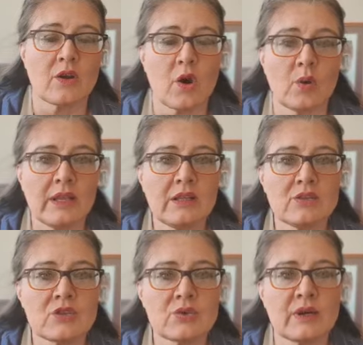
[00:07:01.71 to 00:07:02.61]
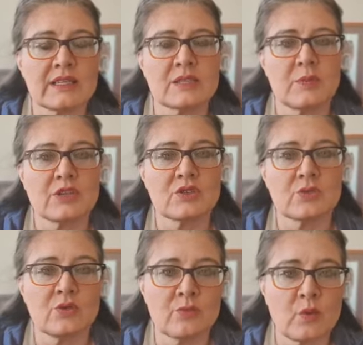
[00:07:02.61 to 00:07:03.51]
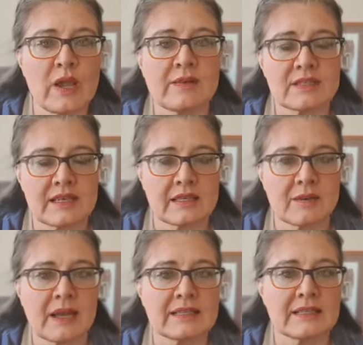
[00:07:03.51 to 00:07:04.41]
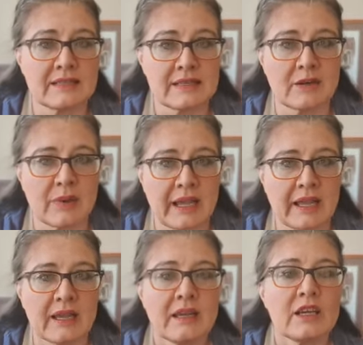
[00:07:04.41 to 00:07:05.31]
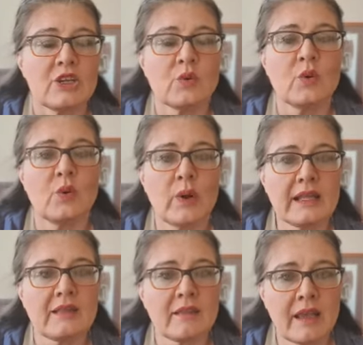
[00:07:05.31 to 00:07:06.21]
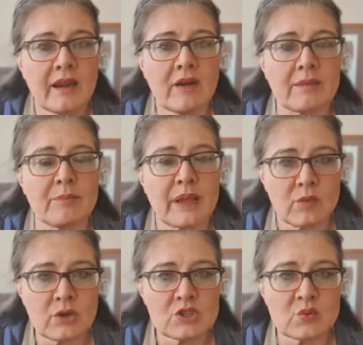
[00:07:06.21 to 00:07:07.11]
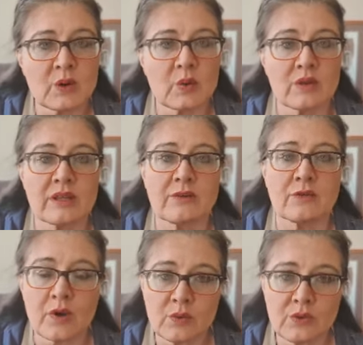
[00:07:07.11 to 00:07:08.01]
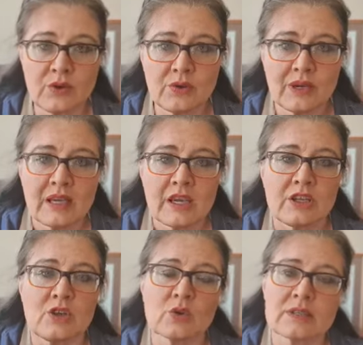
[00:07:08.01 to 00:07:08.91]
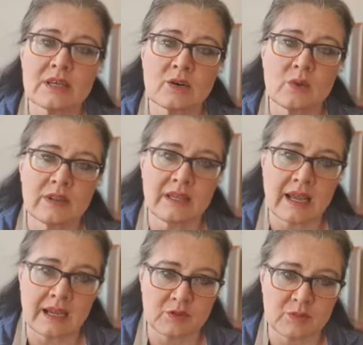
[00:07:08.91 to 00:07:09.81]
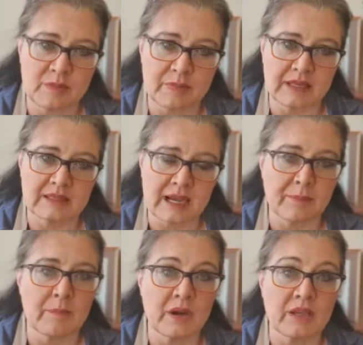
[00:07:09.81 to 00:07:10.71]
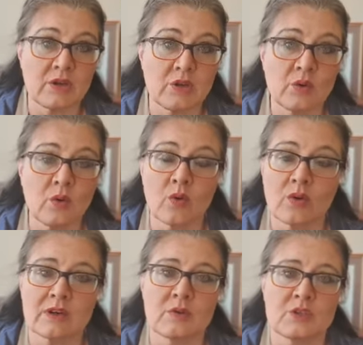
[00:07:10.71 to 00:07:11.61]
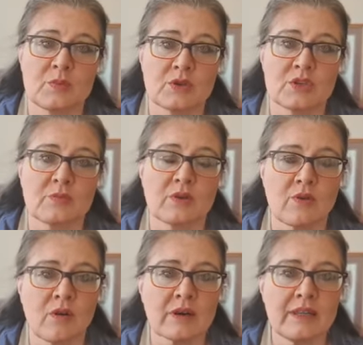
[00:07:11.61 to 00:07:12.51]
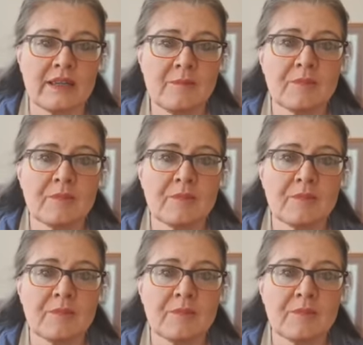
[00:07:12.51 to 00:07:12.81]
go into a special room we have set up as a sick bay. You will wait there, and parents, we will then phone you, and your son will then have to be picked up by you or a responsible guardian,